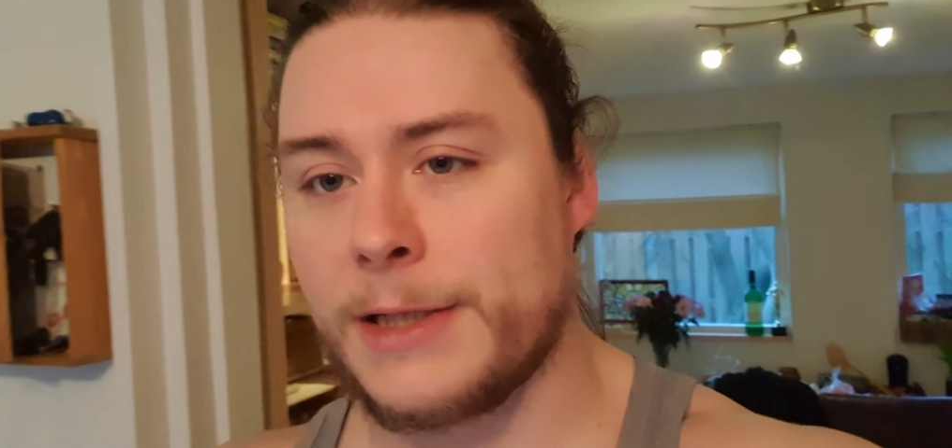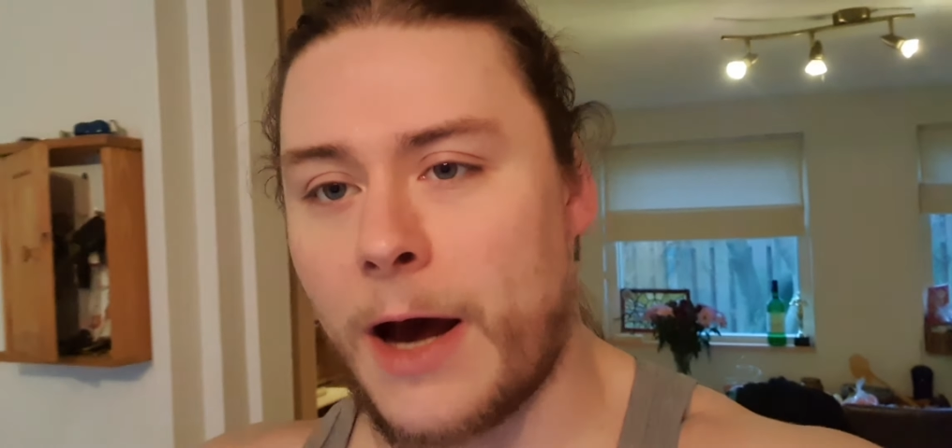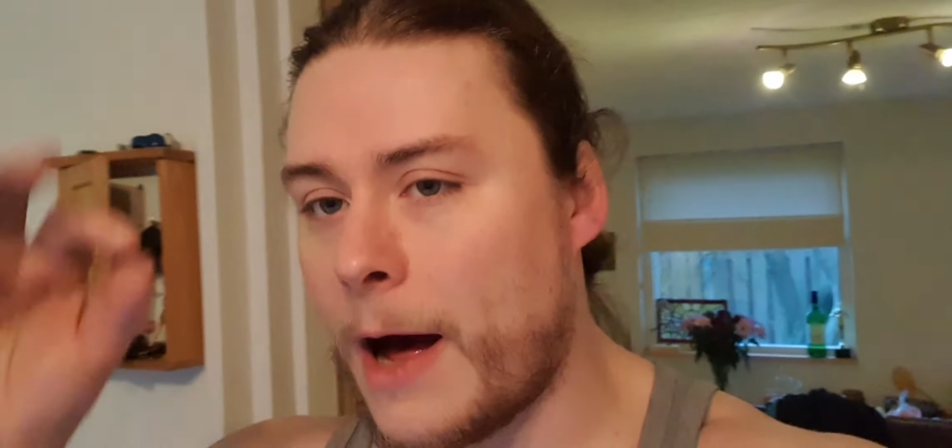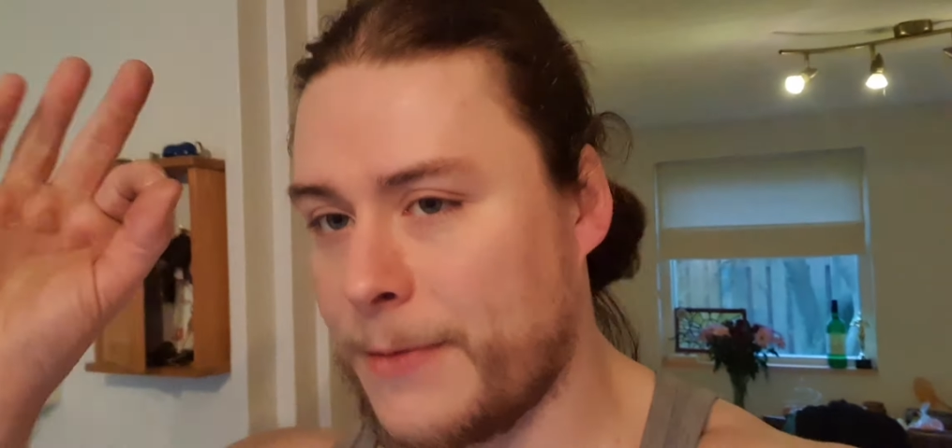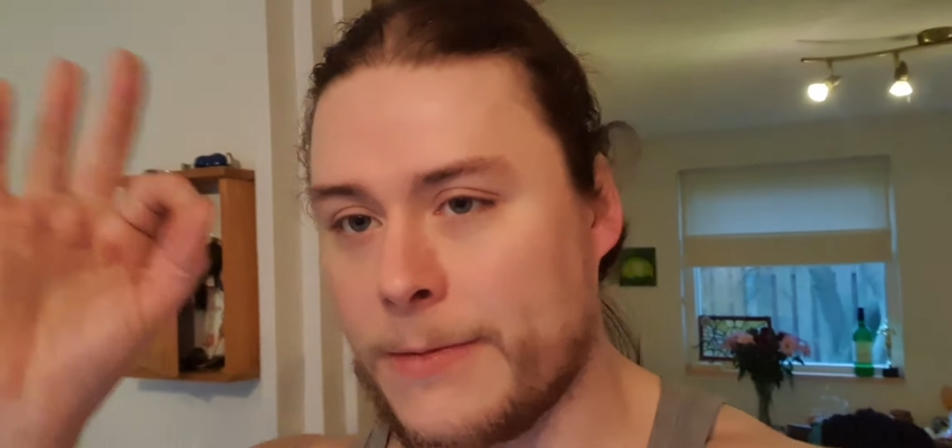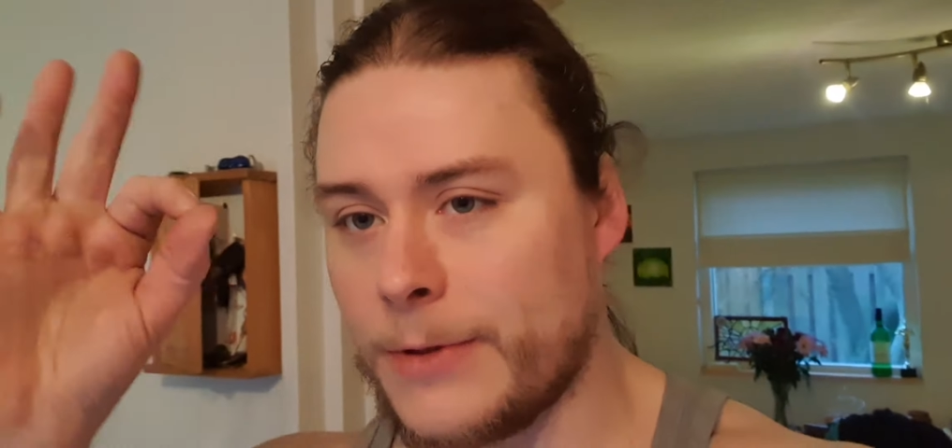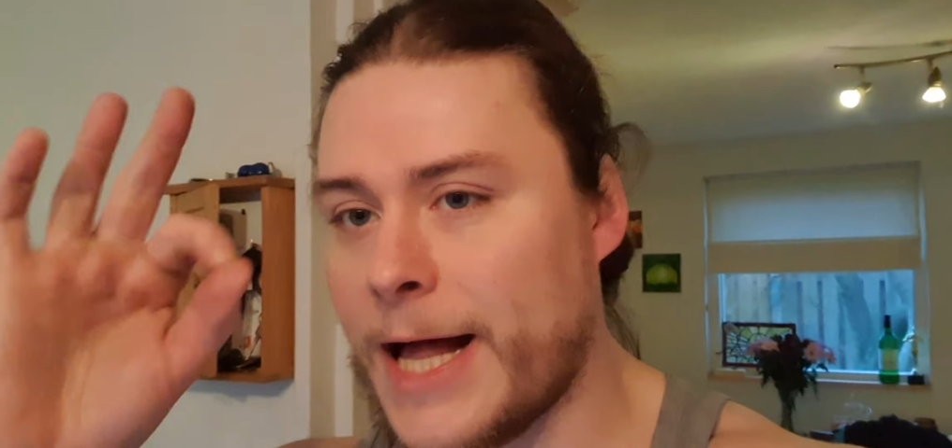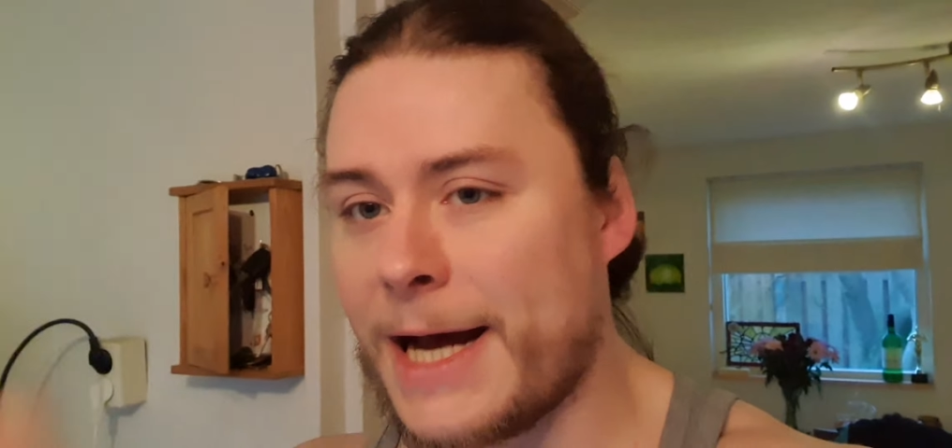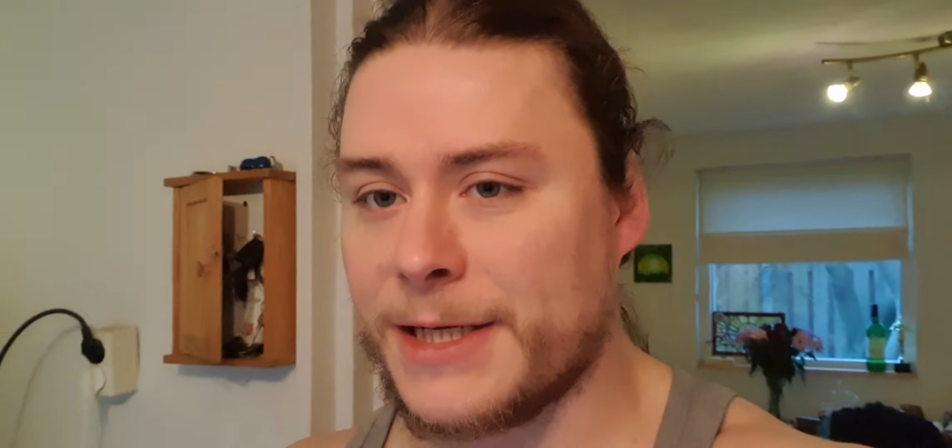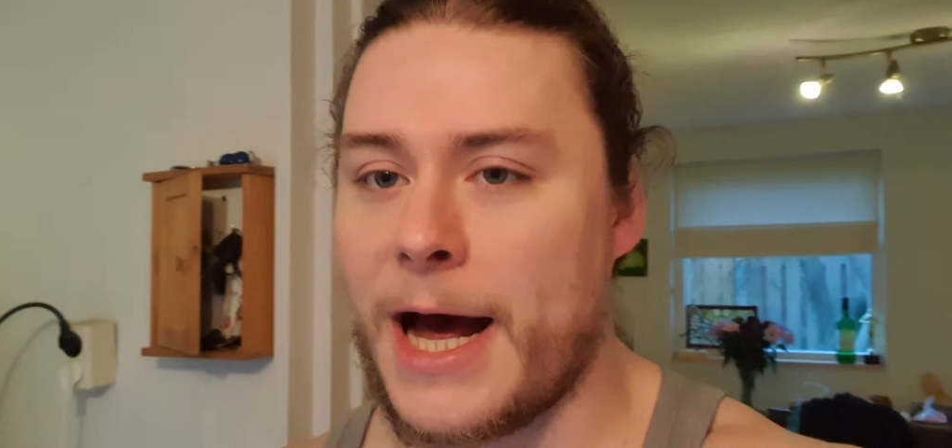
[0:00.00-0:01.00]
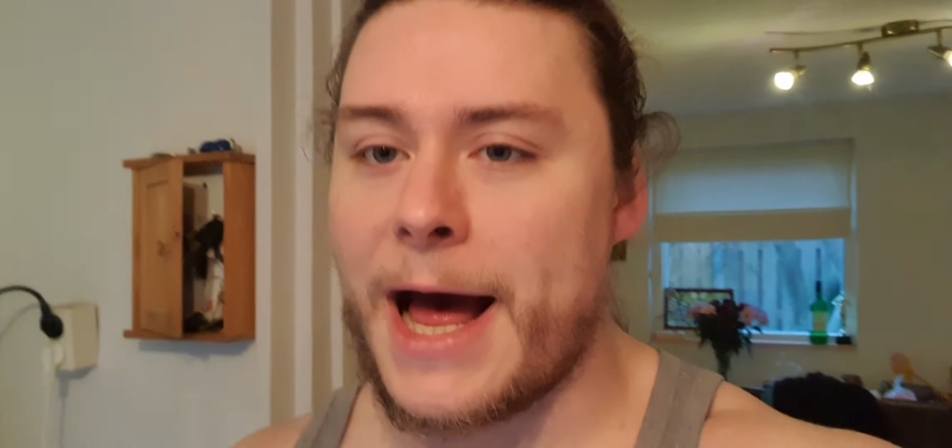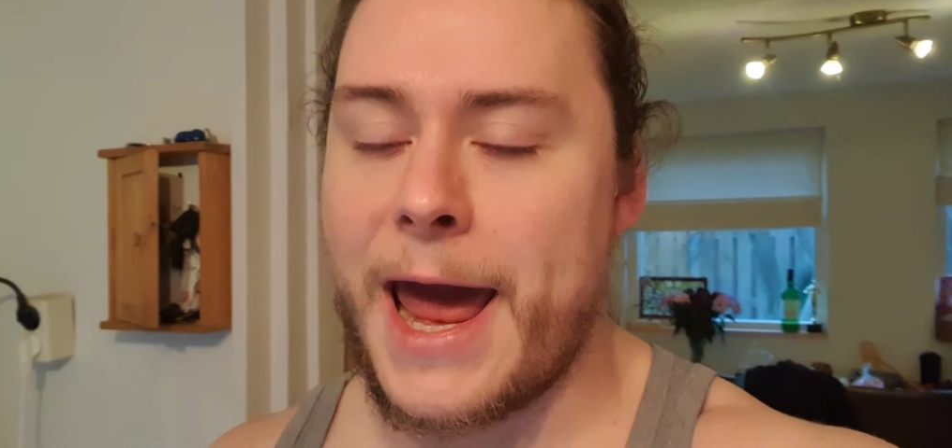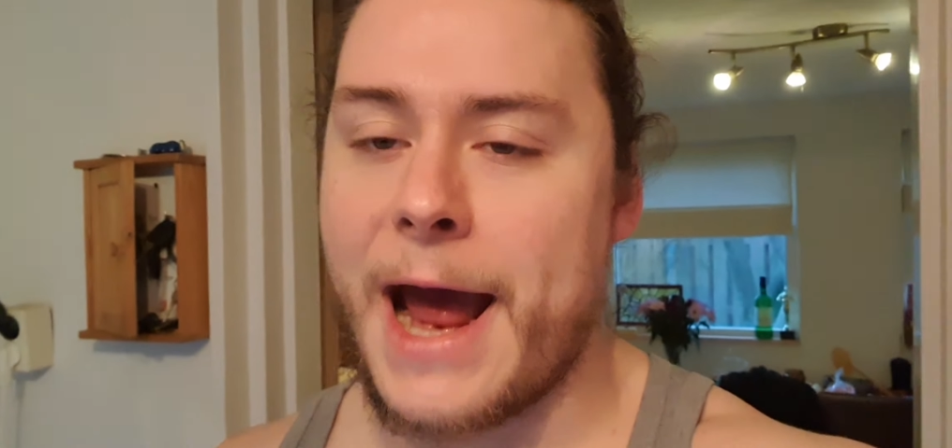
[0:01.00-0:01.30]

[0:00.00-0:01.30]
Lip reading: top class guy,